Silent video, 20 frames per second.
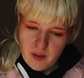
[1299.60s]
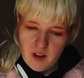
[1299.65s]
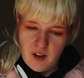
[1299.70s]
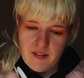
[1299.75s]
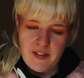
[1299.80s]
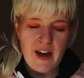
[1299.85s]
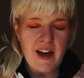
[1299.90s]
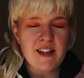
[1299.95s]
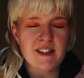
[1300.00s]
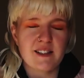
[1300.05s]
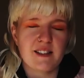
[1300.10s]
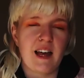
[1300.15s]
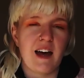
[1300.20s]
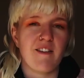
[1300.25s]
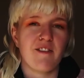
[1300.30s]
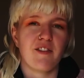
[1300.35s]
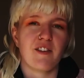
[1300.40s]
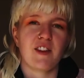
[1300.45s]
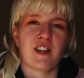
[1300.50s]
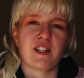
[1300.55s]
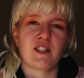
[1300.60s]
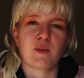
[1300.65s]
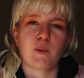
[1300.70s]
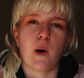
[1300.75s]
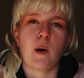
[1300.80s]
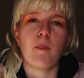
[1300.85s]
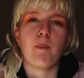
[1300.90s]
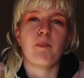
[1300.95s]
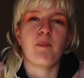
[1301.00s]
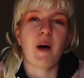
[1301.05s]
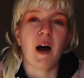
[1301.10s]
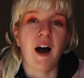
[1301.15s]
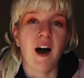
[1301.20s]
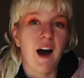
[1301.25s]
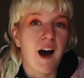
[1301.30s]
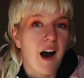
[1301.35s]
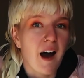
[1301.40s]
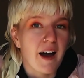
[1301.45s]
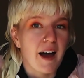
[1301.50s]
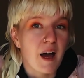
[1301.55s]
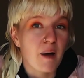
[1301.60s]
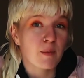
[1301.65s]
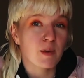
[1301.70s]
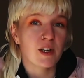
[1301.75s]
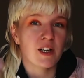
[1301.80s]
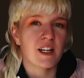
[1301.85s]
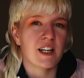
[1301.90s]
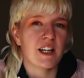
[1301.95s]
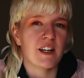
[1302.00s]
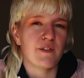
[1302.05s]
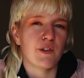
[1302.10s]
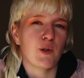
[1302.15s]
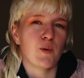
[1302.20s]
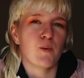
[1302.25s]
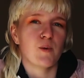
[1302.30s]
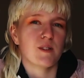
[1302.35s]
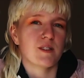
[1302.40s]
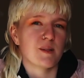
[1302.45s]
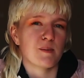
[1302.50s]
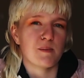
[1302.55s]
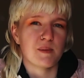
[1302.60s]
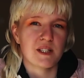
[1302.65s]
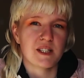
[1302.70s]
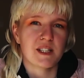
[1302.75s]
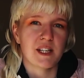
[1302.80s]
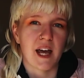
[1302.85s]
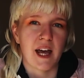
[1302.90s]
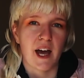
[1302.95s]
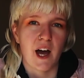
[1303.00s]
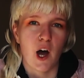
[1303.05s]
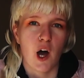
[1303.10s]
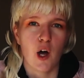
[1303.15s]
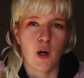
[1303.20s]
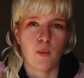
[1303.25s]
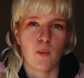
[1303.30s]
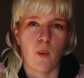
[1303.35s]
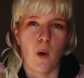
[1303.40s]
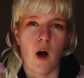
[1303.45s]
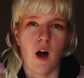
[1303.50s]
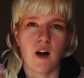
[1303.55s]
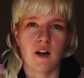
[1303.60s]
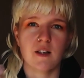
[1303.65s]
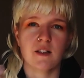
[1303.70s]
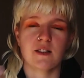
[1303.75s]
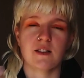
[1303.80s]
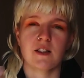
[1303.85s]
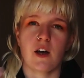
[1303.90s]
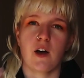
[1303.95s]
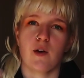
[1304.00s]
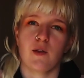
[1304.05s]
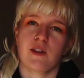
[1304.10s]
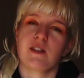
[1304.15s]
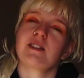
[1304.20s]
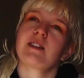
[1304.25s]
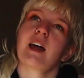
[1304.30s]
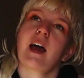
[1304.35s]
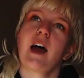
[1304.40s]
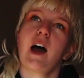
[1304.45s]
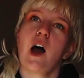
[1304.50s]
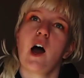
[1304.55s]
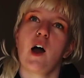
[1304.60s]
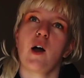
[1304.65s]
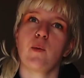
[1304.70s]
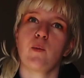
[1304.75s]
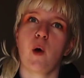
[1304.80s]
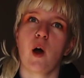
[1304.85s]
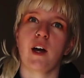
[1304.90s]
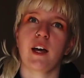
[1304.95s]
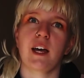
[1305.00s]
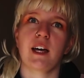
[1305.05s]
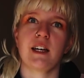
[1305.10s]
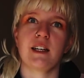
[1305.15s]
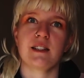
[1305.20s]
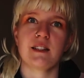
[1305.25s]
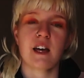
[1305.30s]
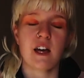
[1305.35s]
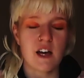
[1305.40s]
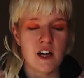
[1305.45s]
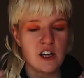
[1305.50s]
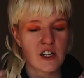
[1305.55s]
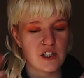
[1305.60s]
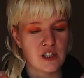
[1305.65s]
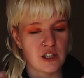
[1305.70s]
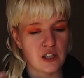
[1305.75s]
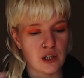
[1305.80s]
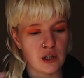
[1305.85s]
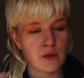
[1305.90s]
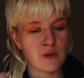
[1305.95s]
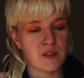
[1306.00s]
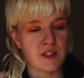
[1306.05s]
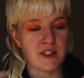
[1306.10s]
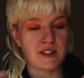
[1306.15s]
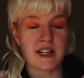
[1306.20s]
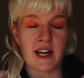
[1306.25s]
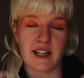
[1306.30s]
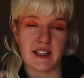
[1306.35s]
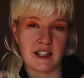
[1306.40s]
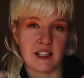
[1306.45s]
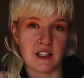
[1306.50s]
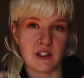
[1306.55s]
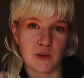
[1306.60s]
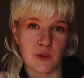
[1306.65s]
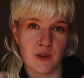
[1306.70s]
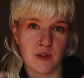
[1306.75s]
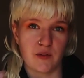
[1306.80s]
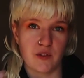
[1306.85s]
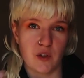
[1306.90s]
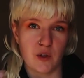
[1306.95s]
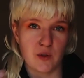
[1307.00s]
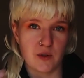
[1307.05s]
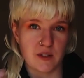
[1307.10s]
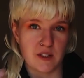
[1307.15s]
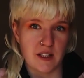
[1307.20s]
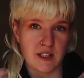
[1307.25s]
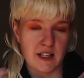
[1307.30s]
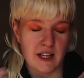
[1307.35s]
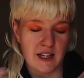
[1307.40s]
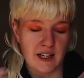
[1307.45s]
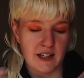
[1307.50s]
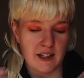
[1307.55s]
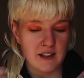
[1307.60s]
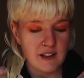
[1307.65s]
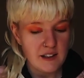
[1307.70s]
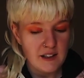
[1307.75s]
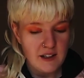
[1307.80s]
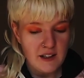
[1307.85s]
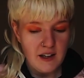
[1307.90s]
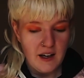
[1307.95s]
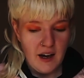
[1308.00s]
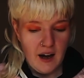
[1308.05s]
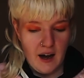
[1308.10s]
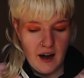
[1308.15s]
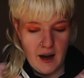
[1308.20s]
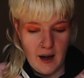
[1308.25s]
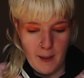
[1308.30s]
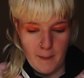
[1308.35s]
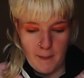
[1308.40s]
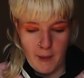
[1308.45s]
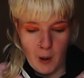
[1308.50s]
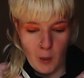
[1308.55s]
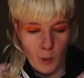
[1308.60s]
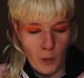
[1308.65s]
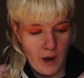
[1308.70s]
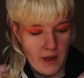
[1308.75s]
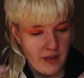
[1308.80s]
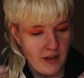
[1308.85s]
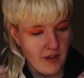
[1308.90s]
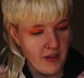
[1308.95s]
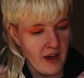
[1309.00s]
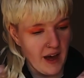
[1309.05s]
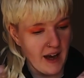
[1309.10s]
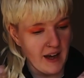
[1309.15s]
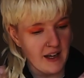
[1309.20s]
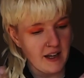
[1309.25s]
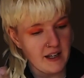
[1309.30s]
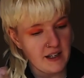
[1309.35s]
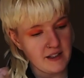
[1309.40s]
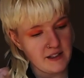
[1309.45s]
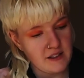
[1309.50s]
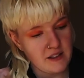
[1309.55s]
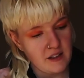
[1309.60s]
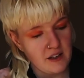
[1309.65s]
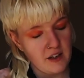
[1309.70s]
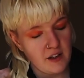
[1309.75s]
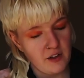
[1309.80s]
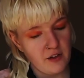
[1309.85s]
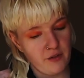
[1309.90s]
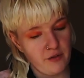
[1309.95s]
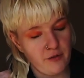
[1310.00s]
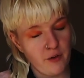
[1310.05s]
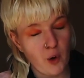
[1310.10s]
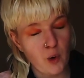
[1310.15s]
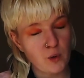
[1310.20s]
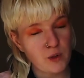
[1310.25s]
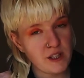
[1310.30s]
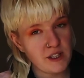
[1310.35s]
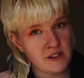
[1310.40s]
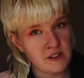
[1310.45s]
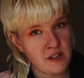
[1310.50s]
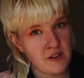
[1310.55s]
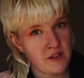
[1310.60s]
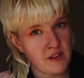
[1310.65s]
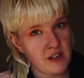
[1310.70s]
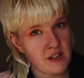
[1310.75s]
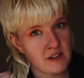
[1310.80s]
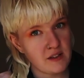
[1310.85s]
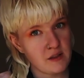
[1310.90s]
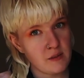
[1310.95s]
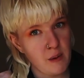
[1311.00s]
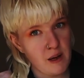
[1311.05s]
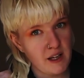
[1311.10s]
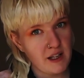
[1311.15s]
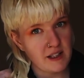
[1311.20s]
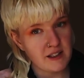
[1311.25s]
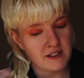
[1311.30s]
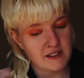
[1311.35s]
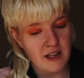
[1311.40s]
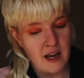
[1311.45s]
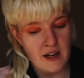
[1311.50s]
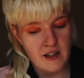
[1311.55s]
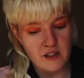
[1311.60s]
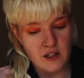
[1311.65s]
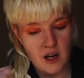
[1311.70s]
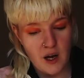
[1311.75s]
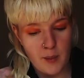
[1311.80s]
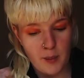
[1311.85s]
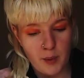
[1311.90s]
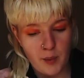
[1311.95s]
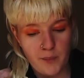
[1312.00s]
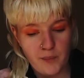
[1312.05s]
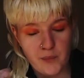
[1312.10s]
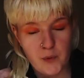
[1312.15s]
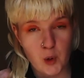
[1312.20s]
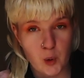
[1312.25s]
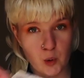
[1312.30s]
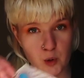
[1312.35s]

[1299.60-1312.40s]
that's that for this one, but I am going to leave you with some stay-at-home work. So the stay-at-home work is to use the techniques we've used today, whether that is kind of folding something to make it stand up, or